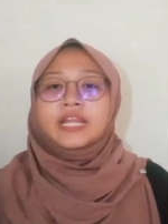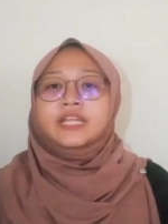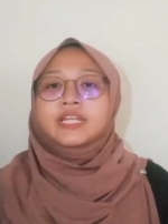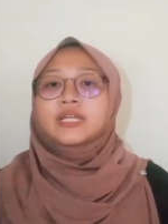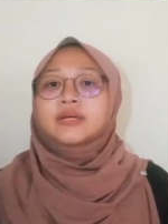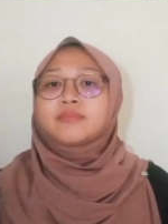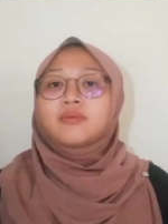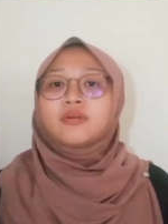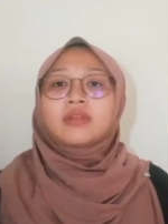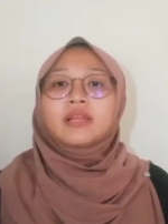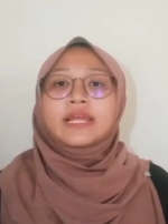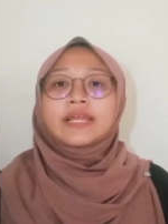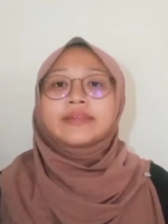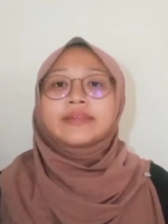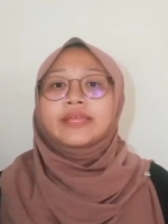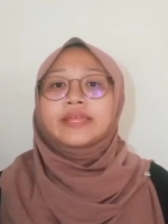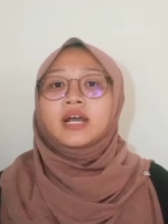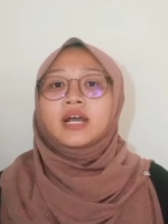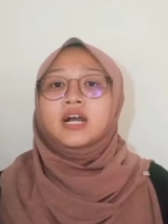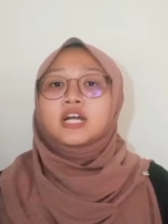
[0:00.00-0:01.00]
the more
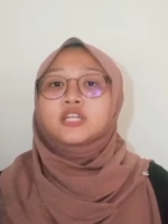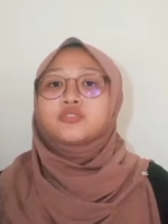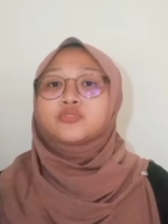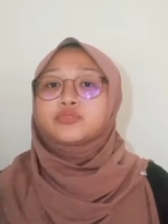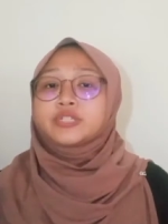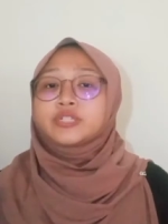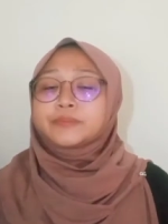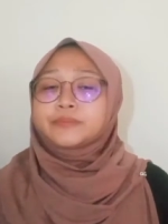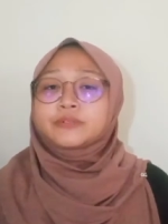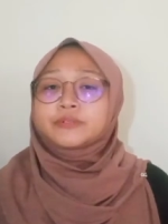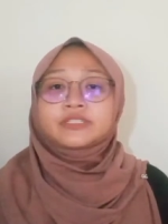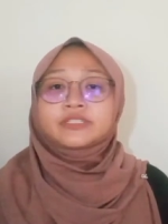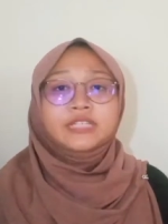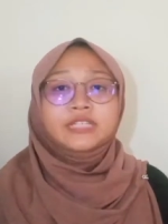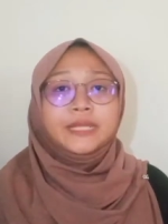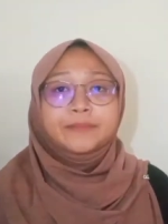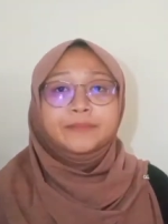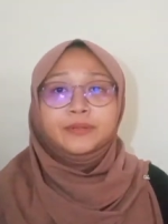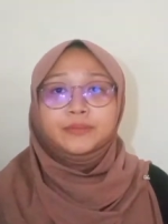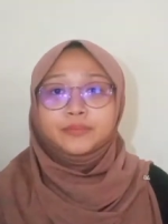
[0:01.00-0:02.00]
likely they are to report
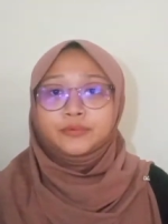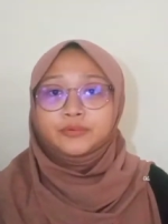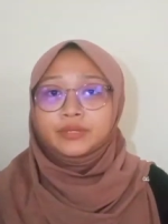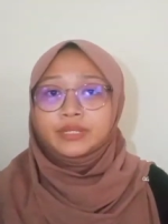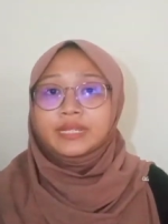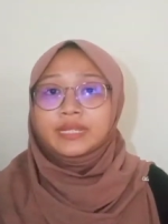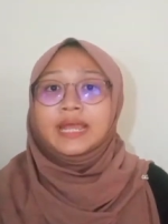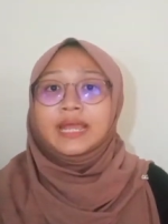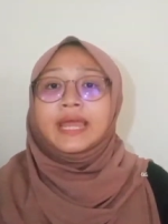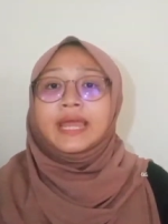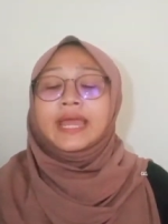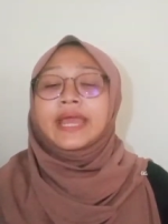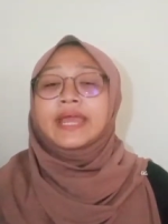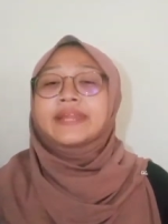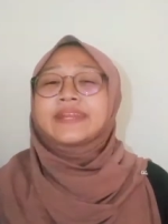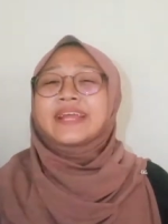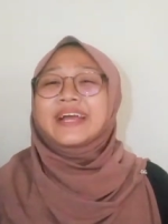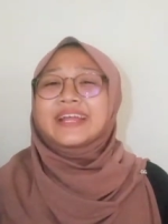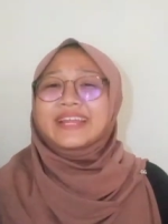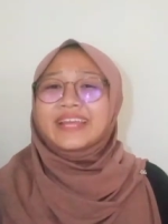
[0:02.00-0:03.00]
cyberbullying
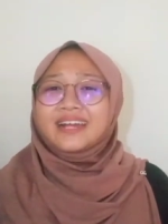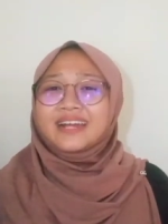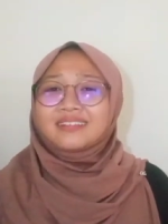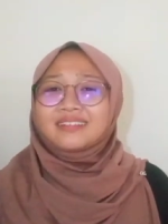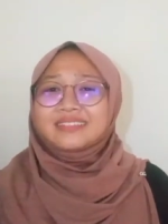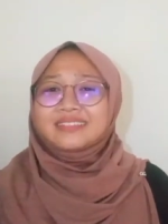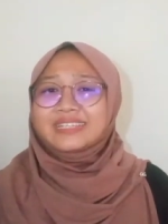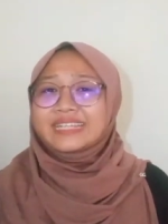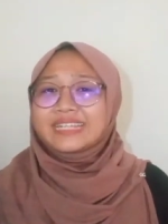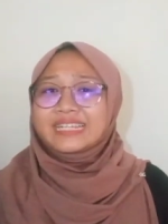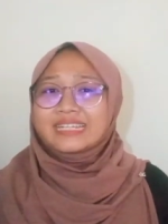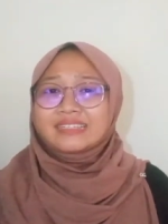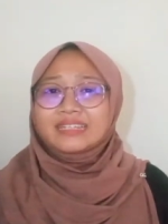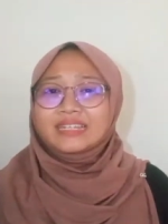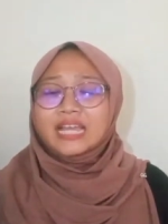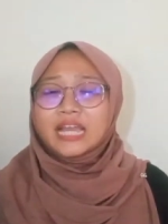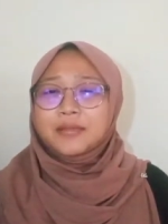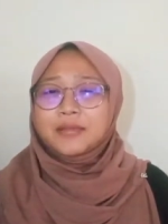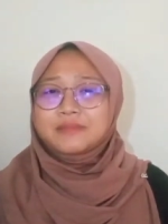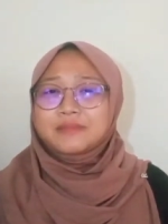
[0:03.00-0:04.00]
and unhealthy
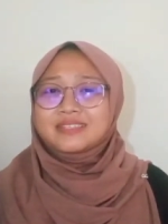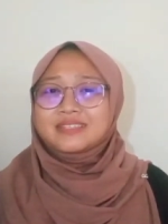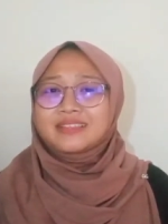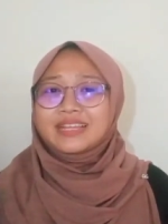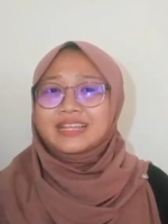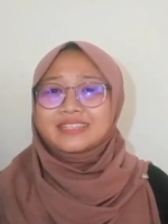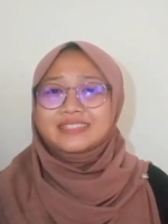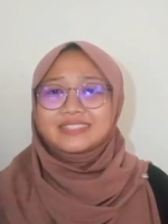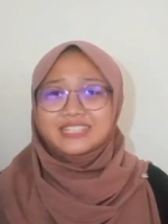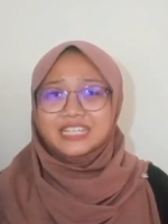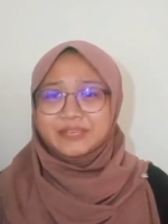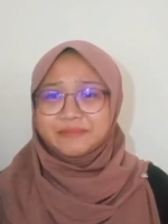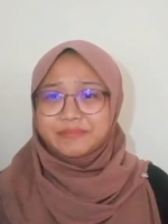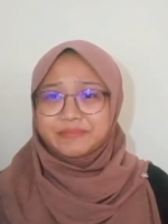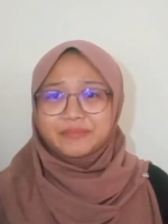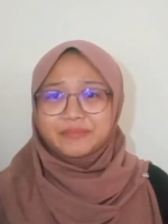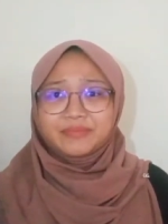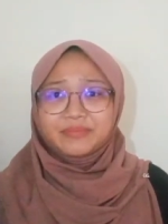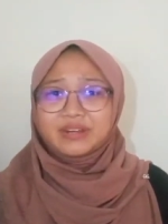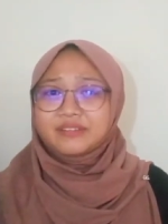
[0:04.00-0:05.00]
eating habits like
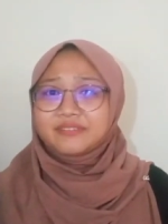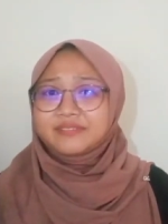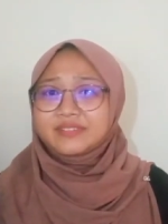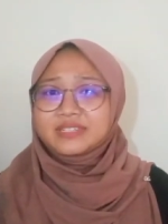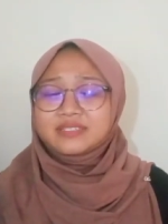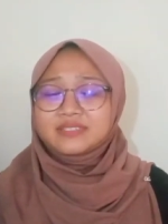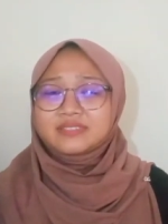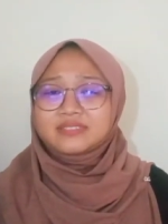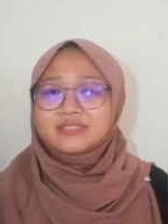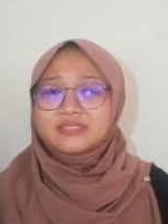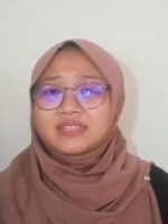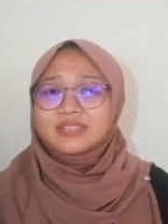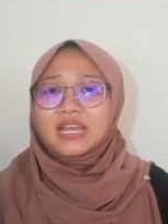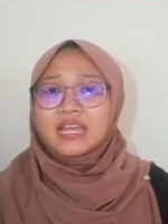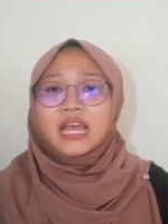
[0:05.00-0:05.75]
skipping breakfast.